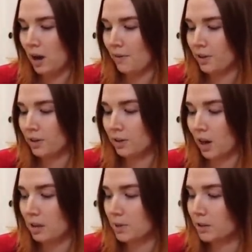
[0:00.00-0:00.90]
I've heard a
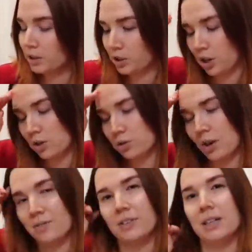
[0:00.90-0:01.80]
lot about this show, so
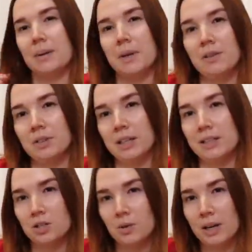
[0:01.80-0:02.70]
I feel like I'm kind of
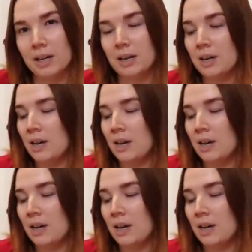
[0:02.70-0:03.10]
late to it.